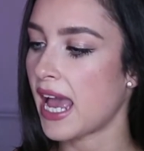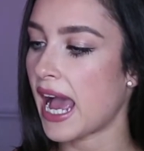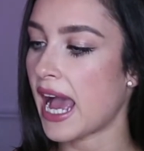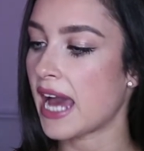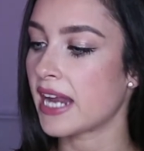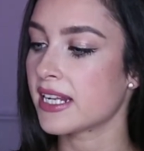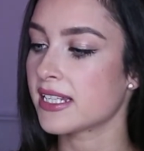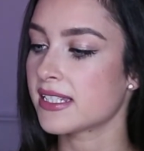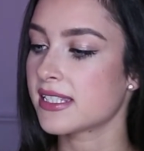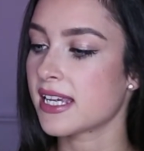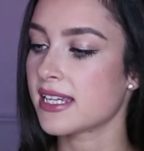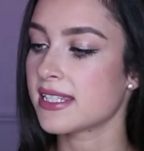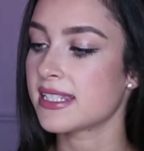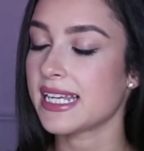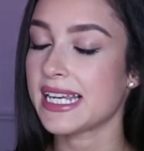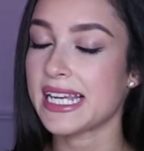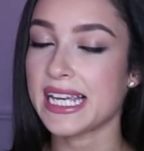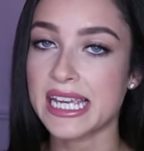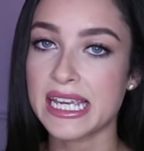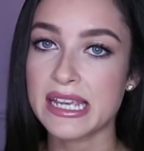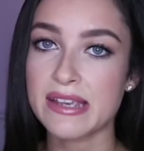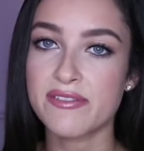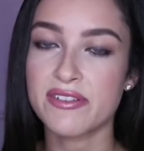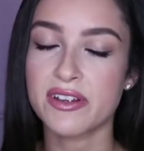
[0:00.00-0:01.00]
And it says
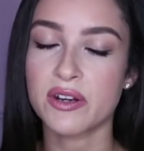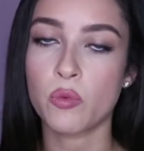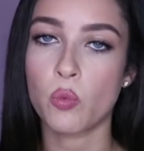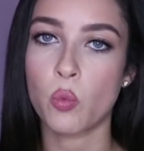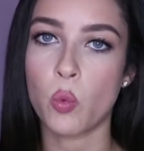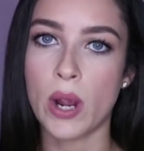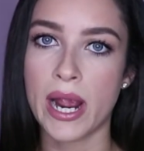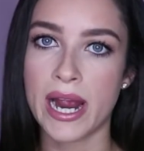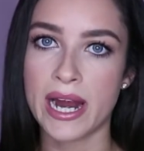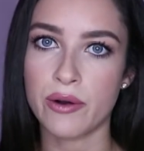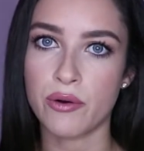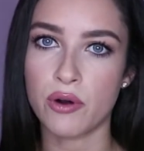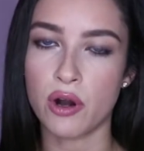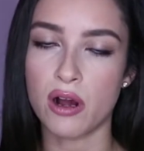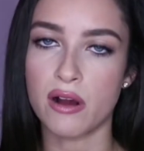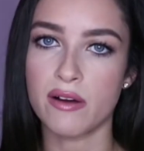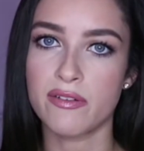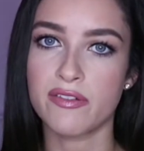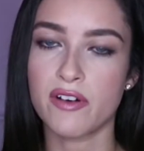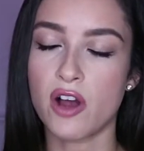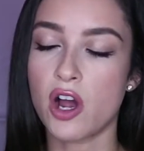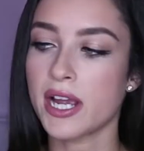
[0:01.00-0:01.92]
even wear off.